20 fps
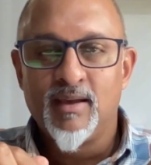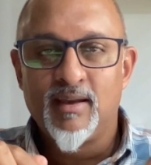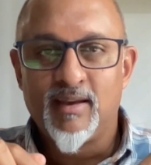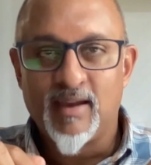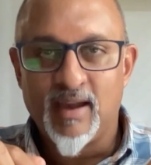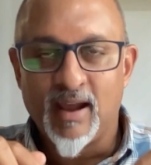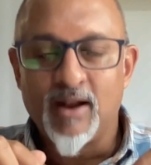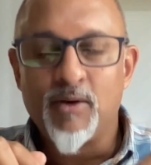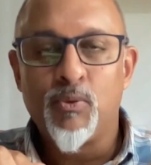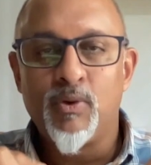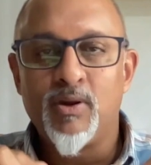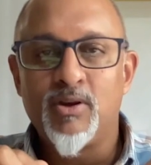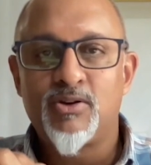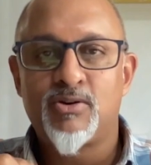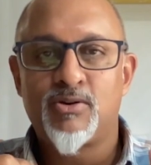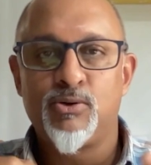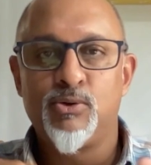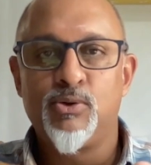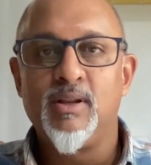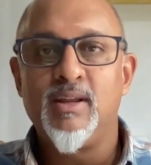Can we
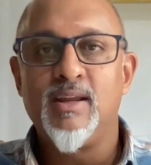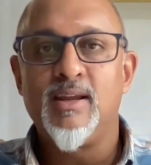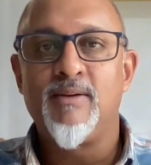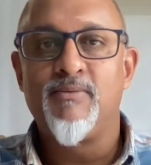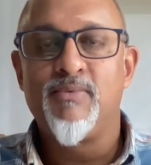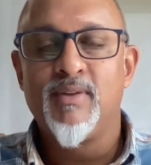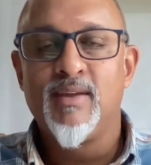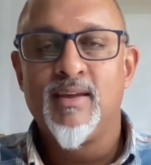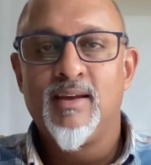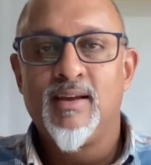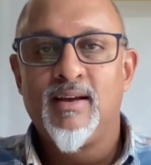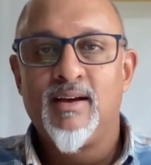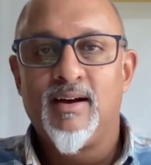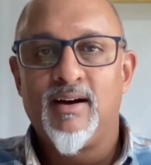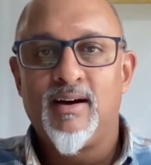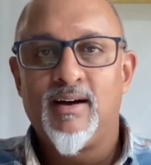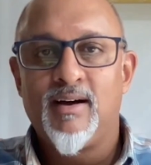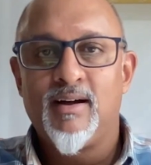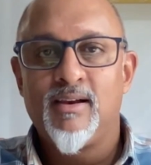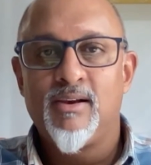truly
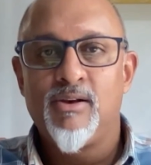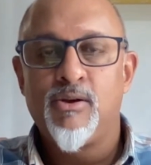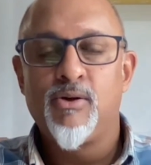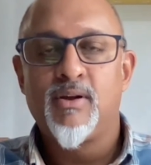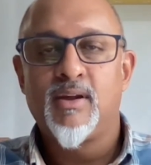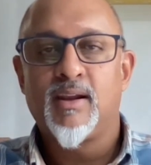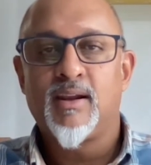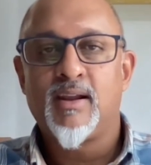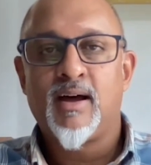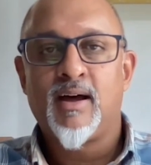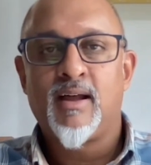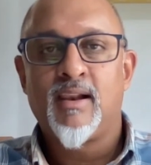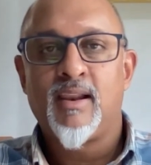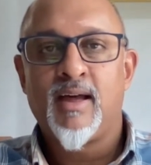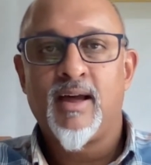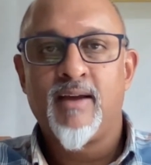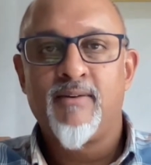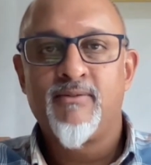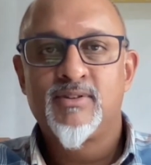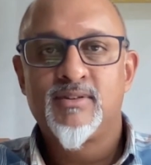look at our
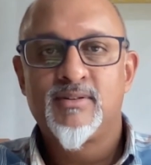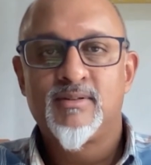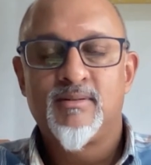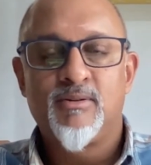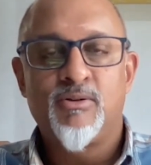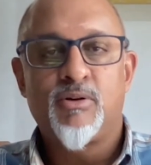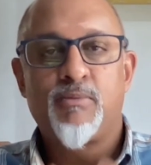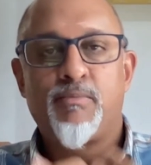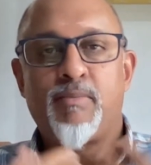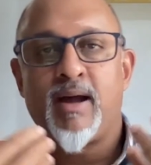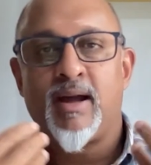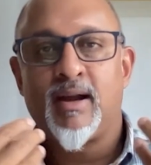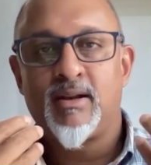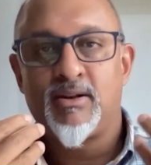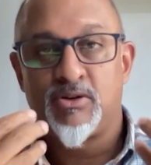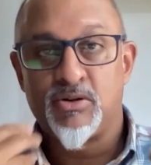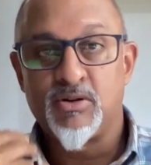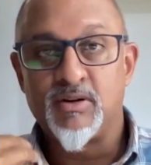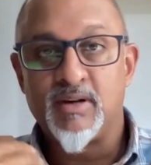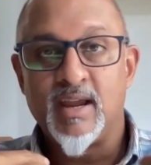lives, look
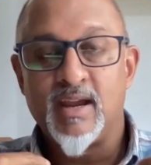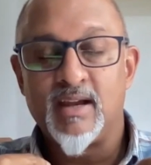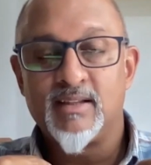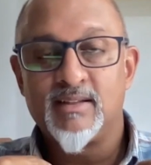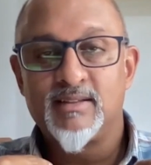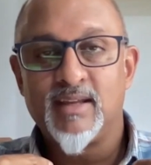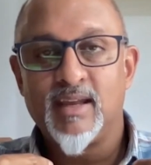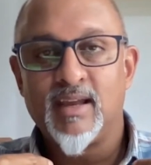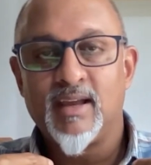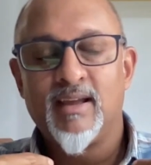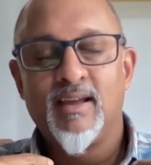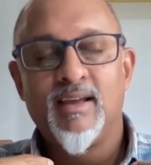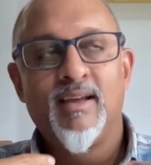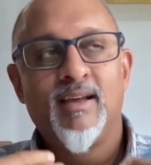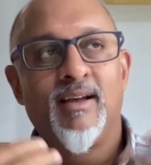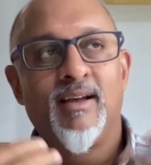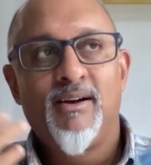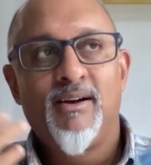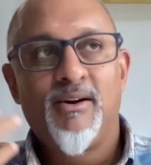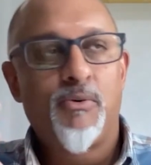back today and say,
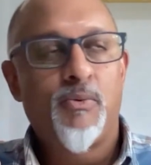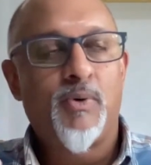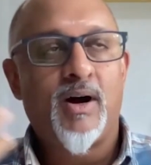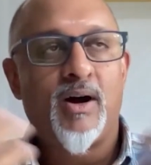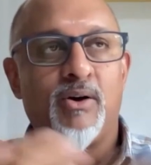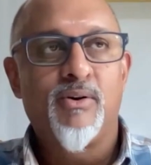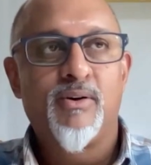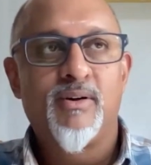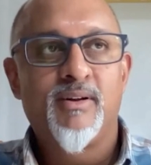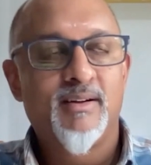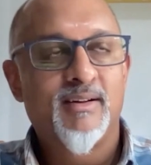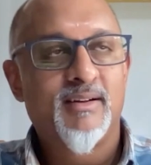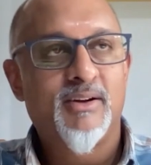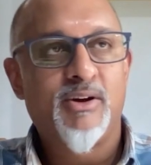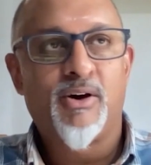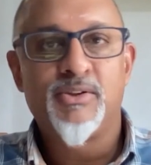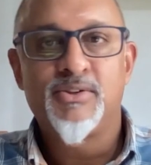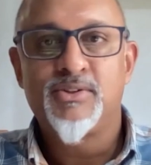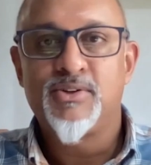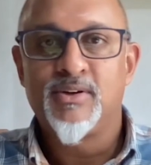wow,
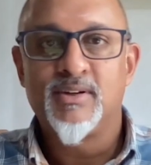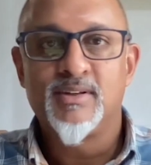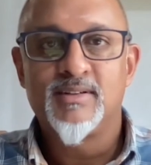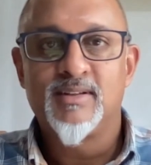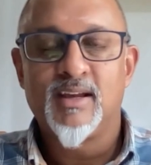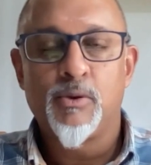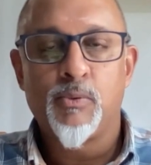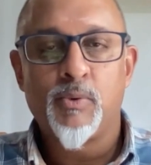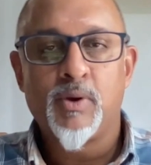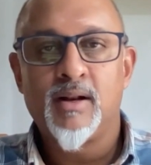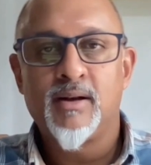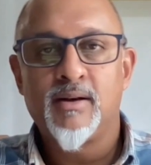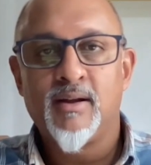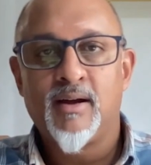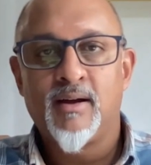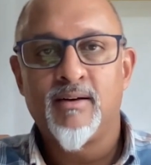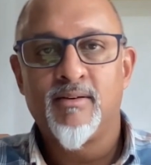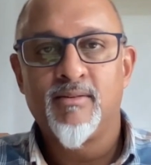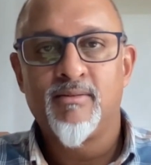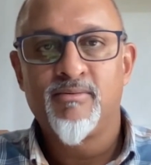God's going to say, well
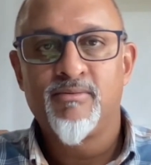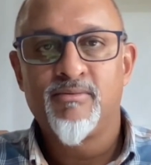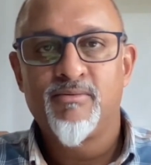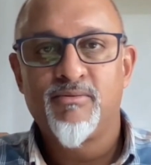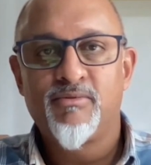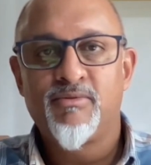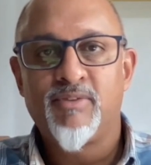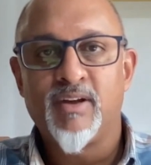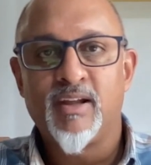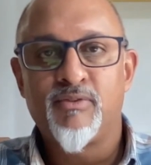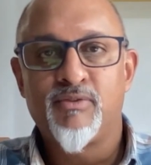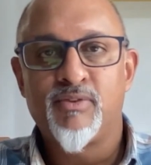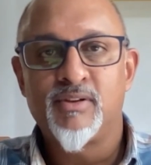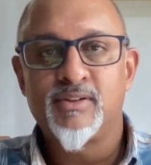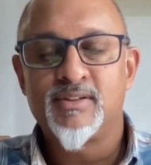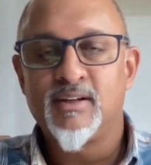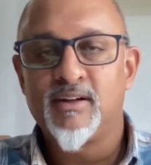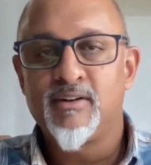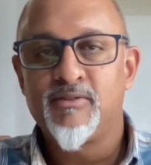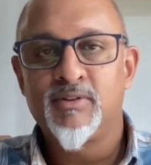done, faithful
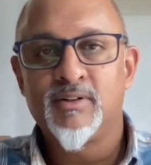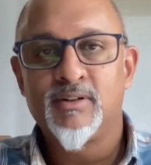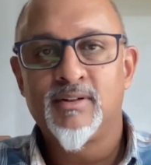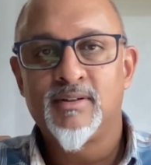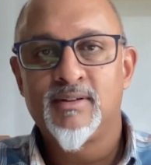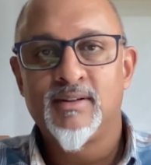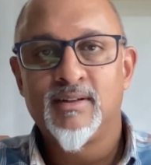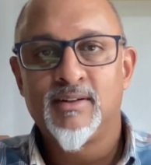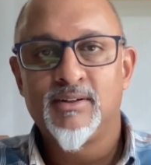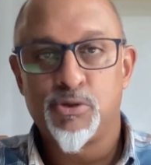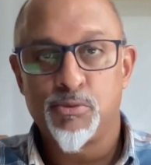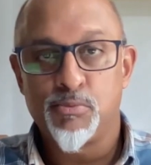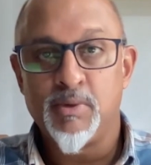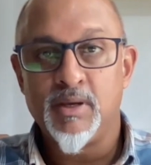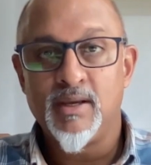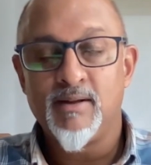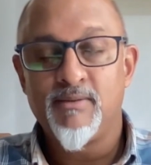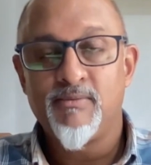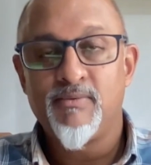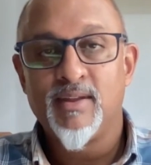servant, to
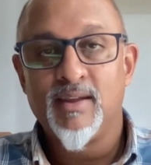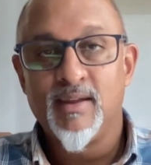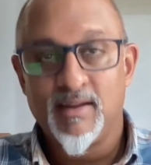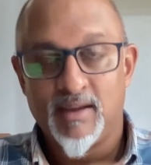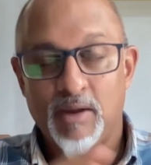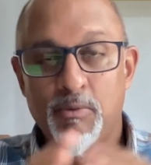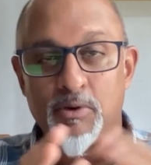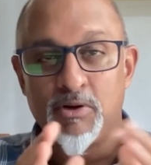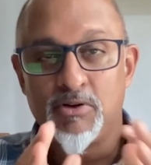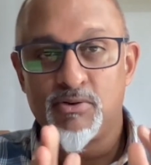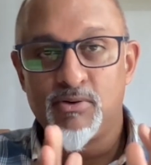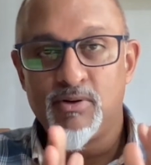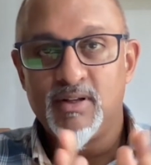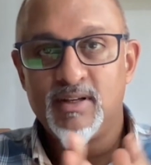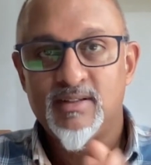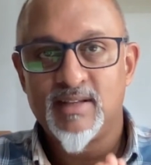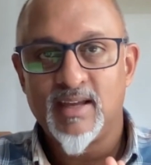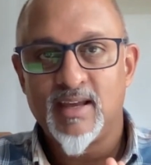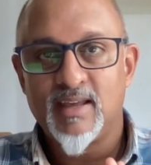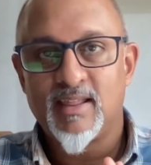me? Can we truly
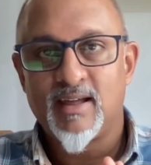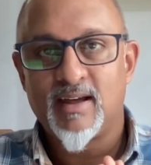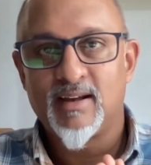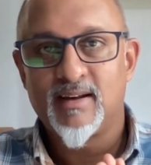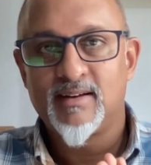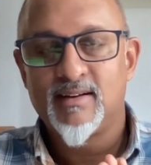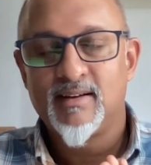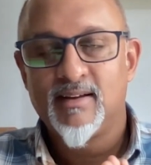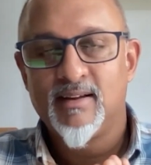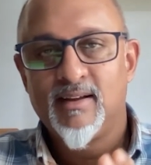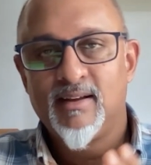say that?